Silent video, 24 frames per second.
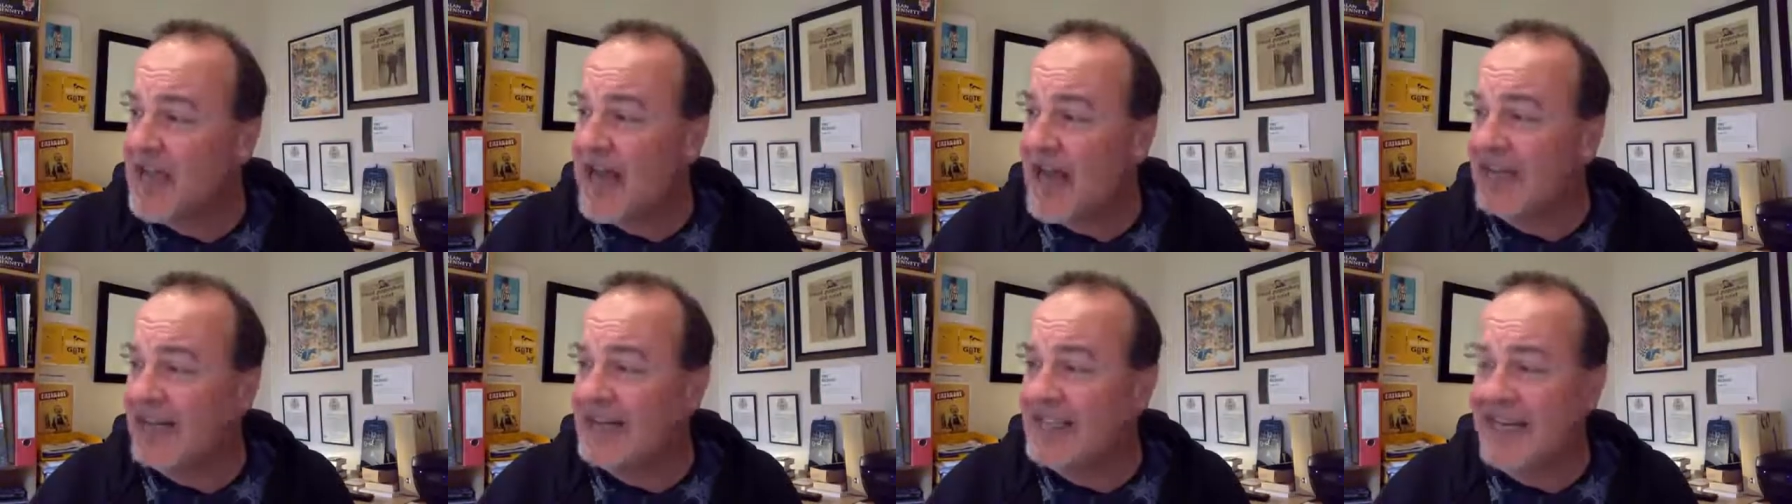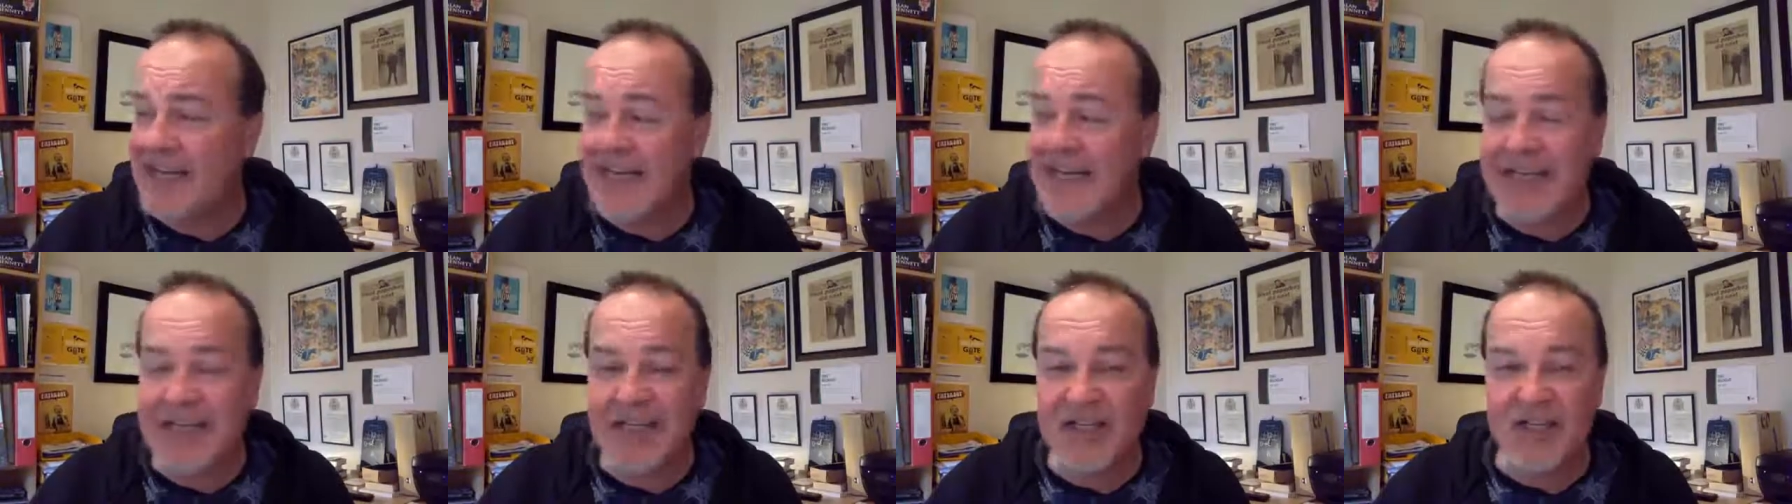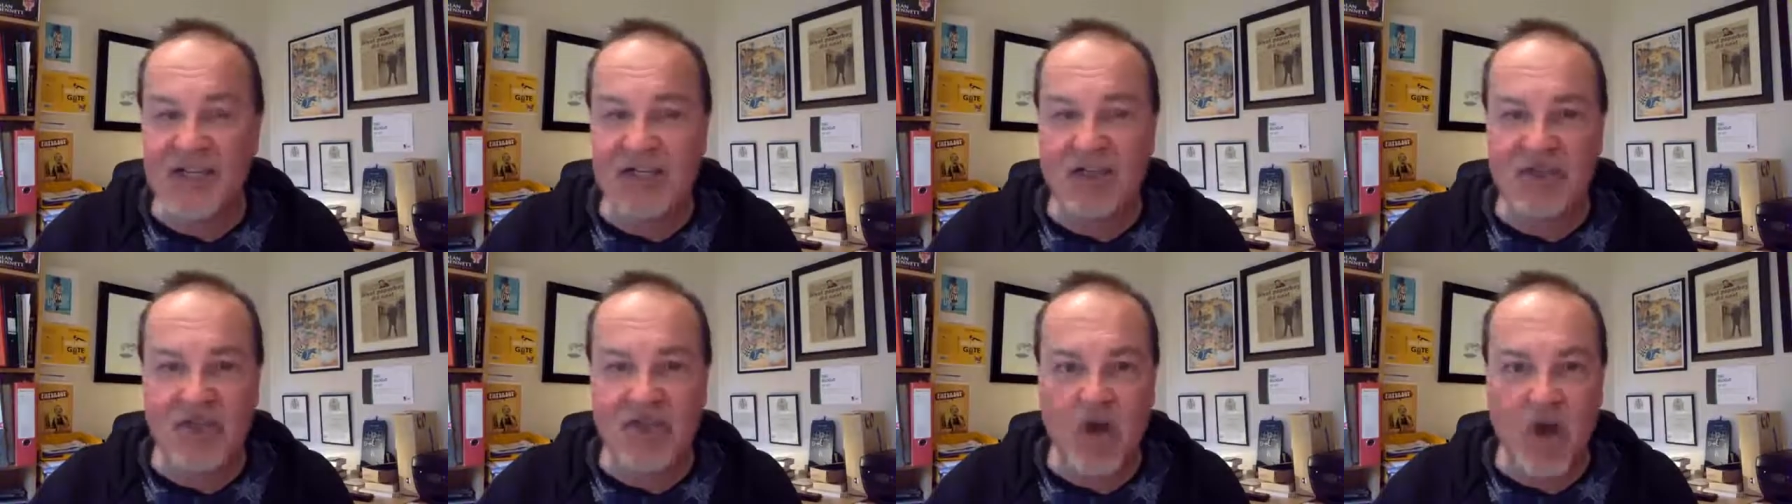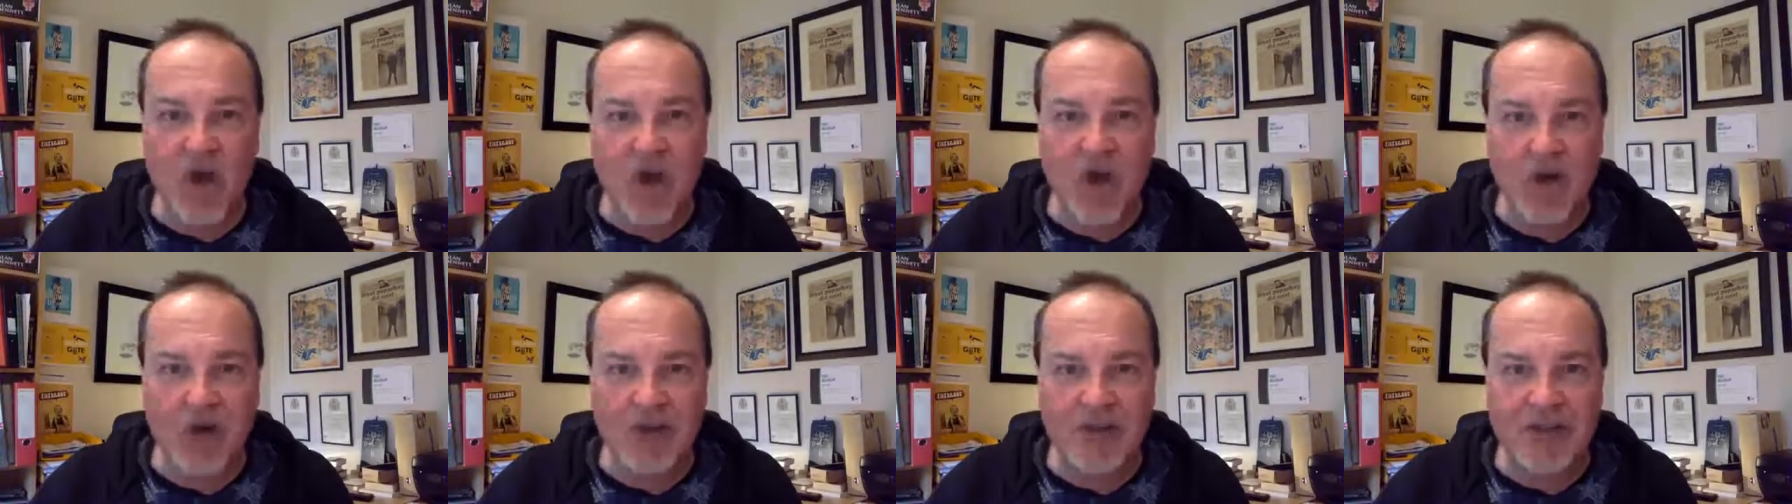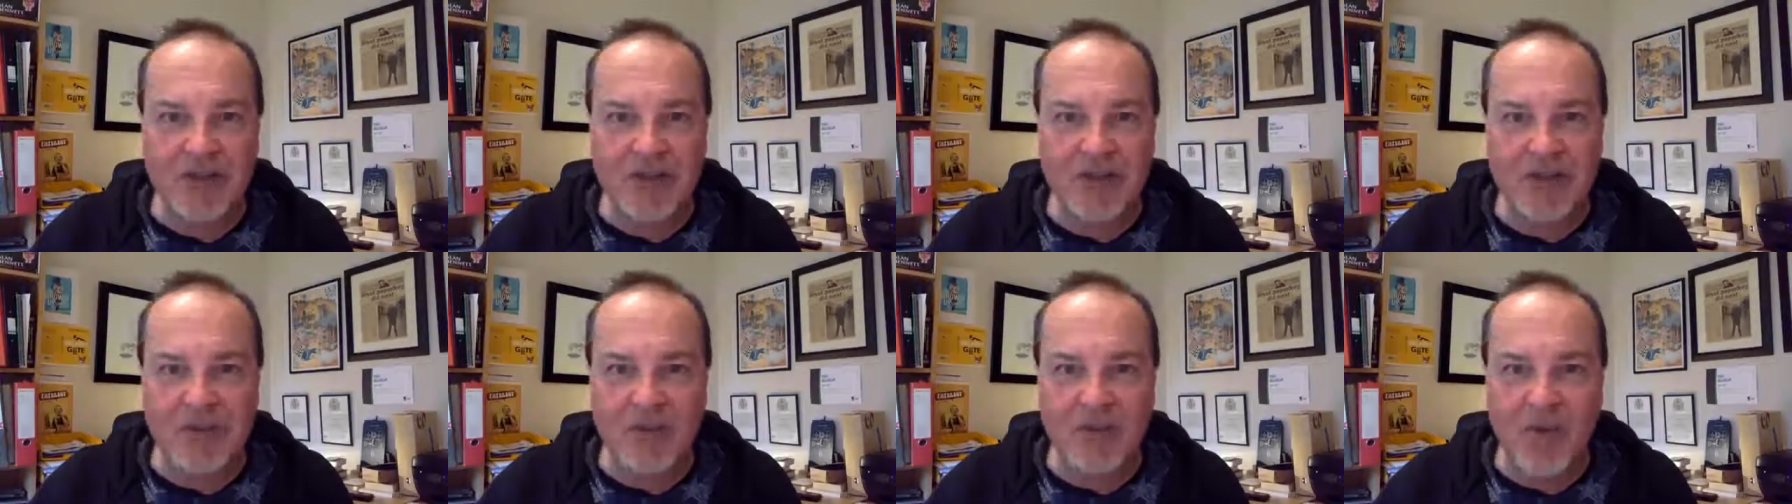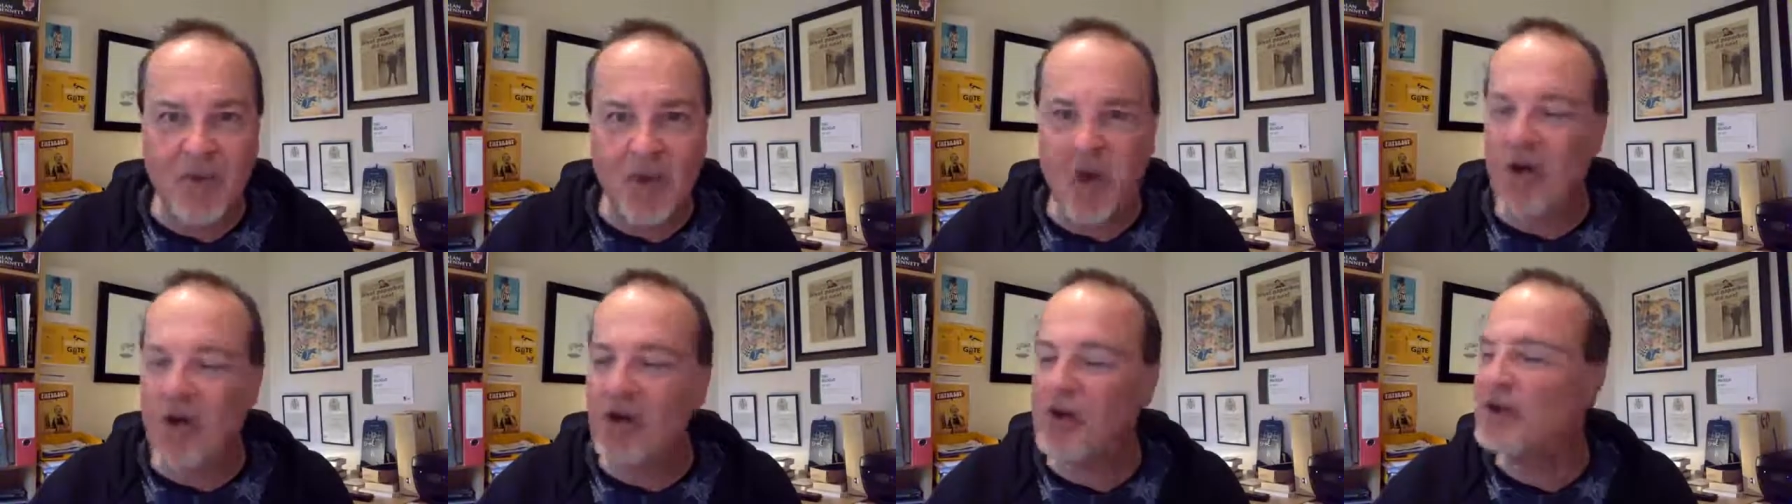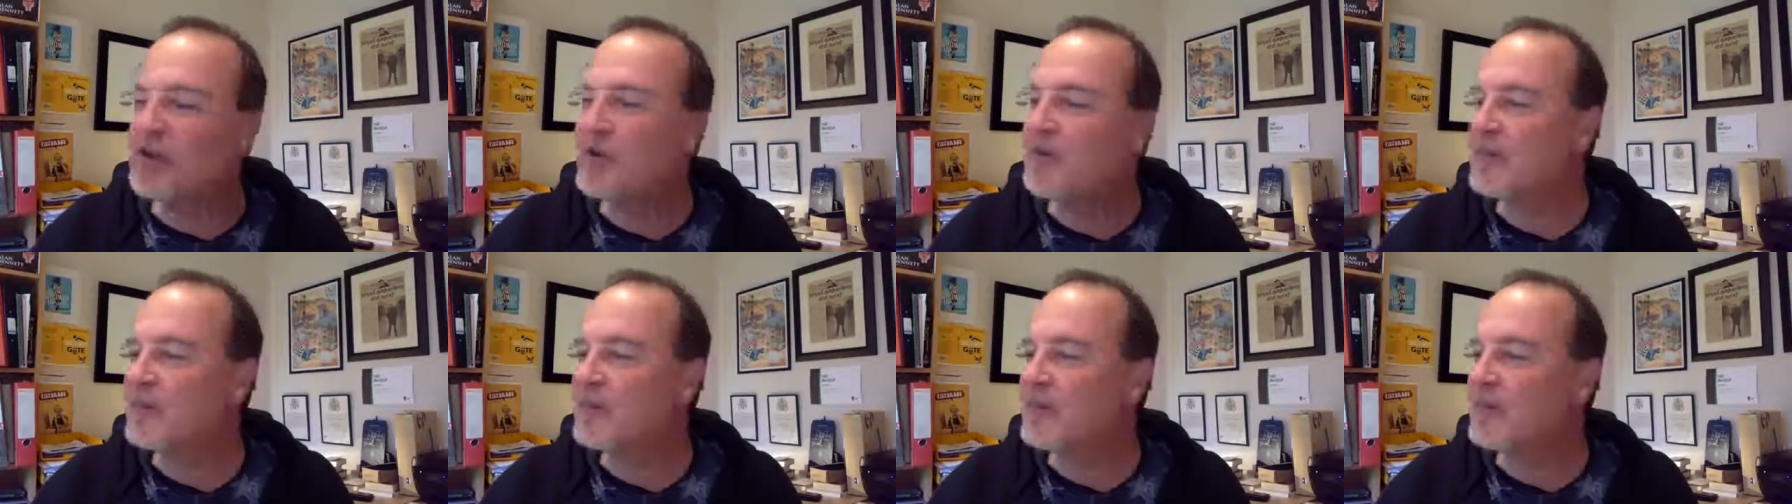and an ancient haunted bawn.